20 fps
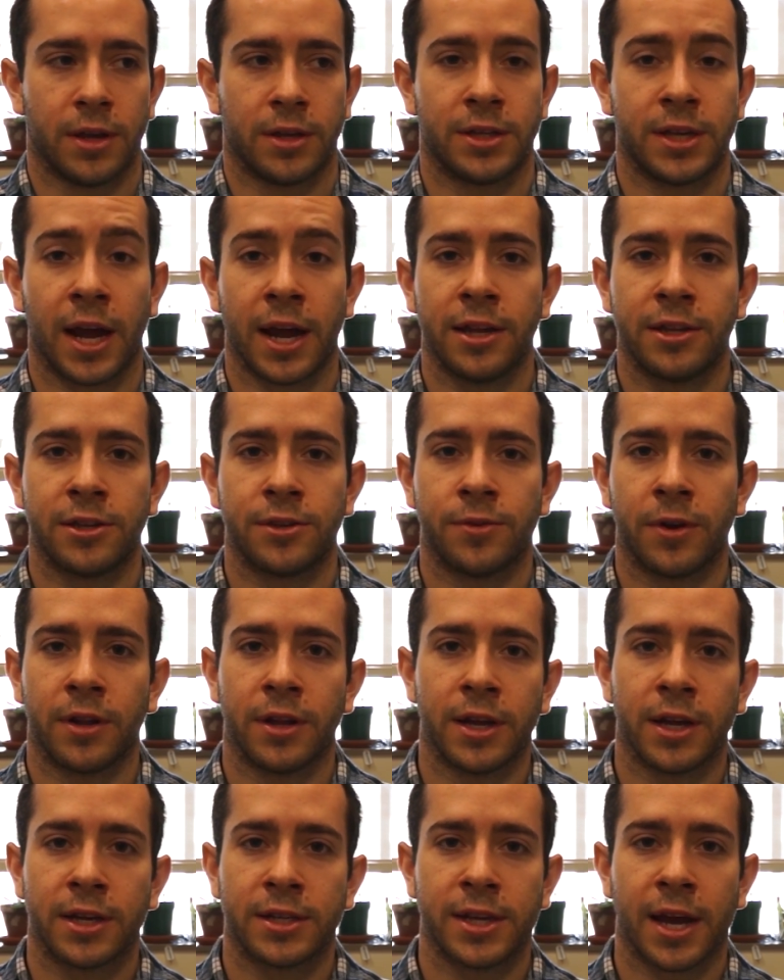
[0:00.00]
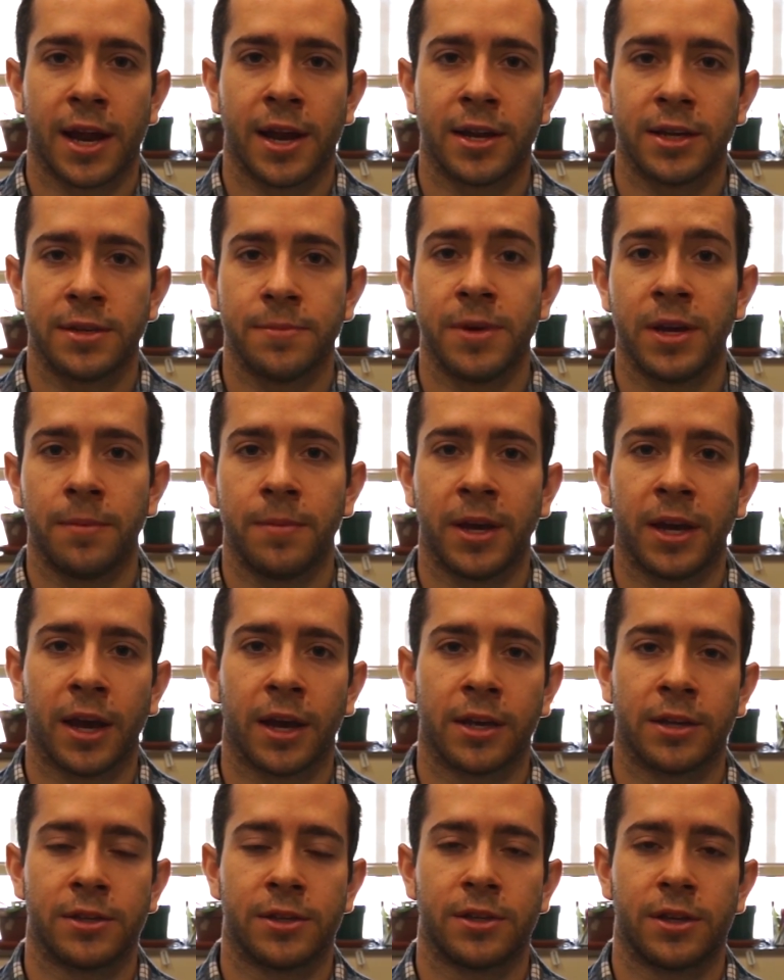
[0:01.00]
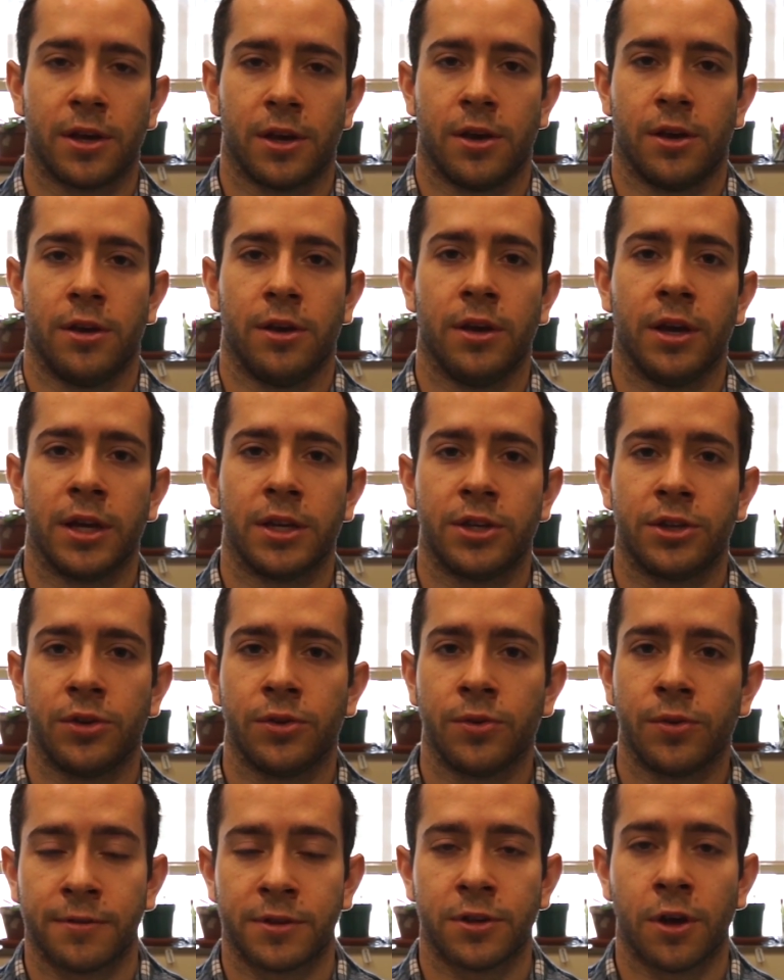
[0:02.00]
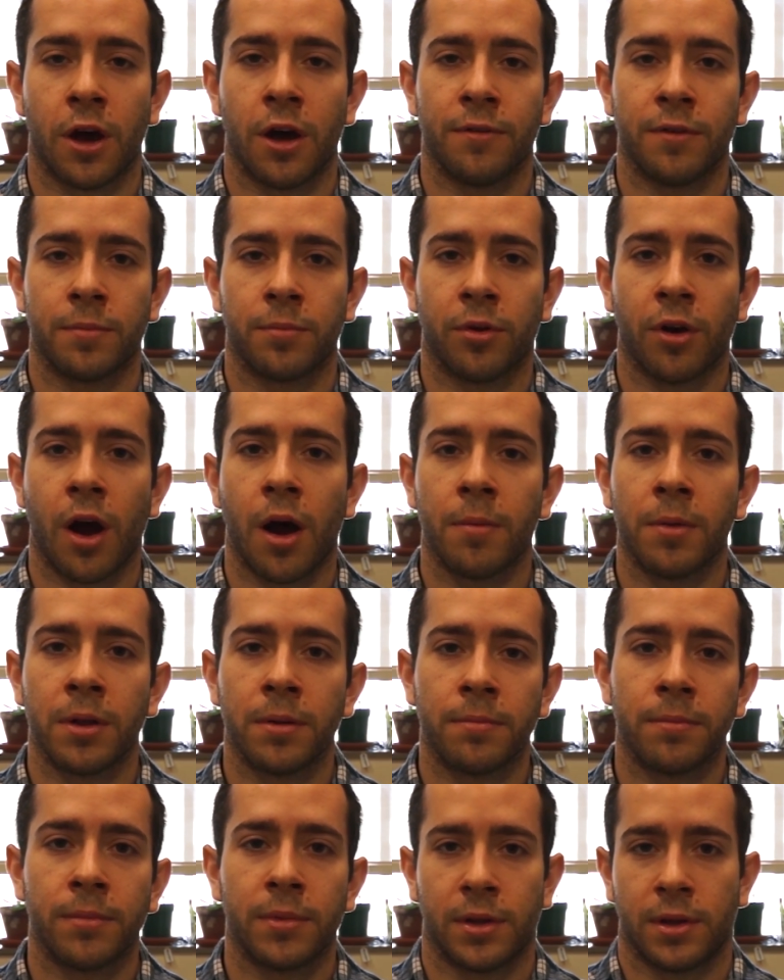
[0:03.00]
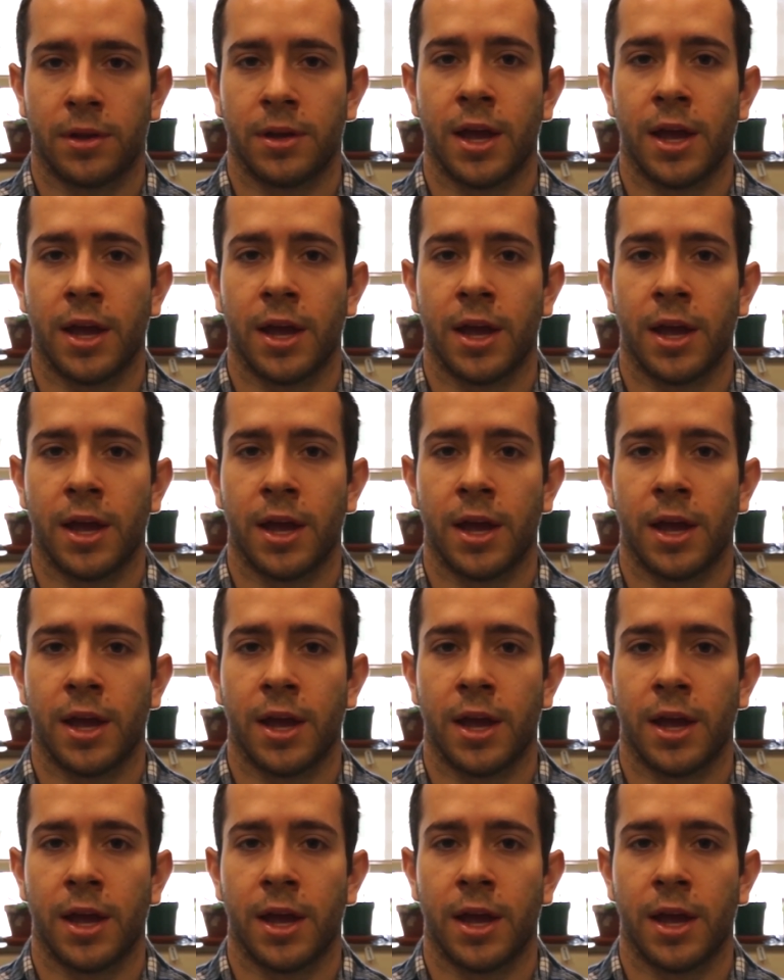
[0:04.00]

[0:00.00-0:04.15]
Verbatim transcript: Science is really exciting to me because you get to solve a problem.